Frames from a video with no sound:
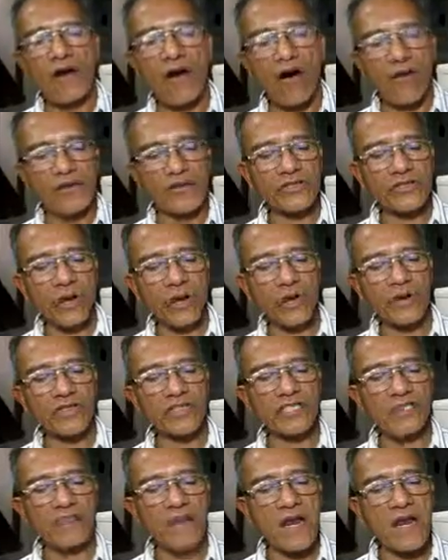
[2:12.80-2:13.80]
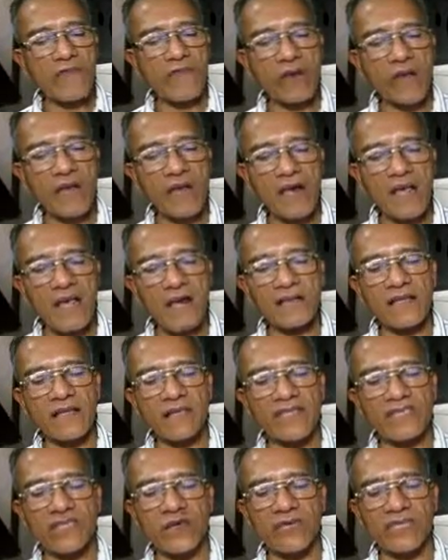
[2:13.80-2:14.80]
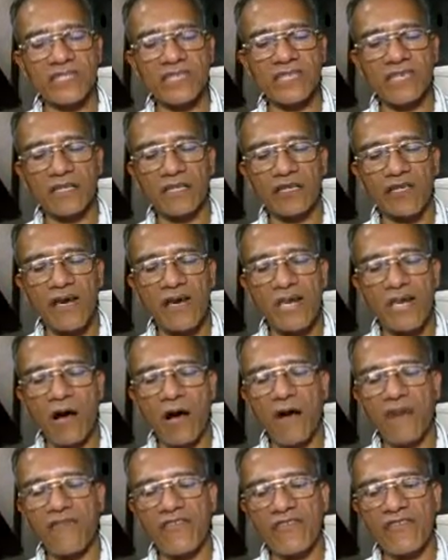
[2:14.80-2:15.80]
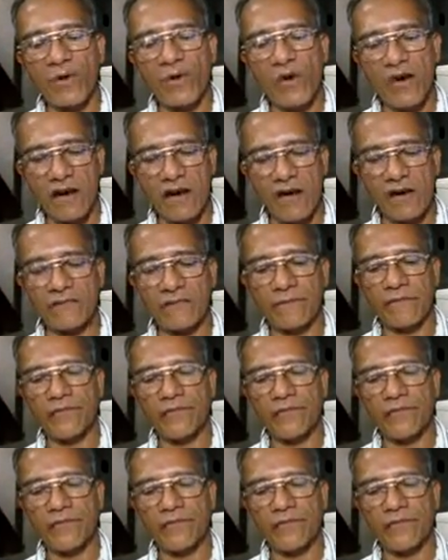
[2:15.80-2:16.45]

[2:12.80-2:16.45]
Also, it is painfully clear that the church is not reigning over the world.